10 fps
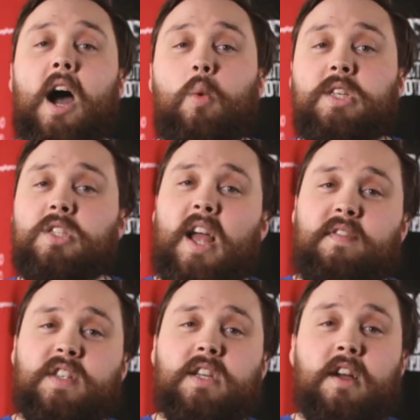Uh, we just
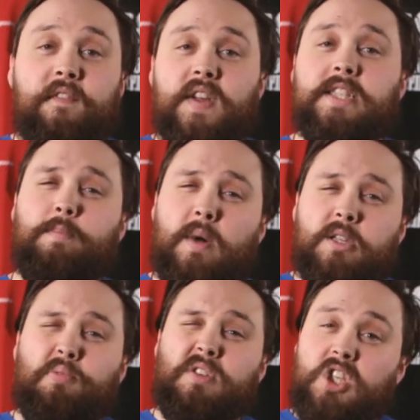have to convince multiple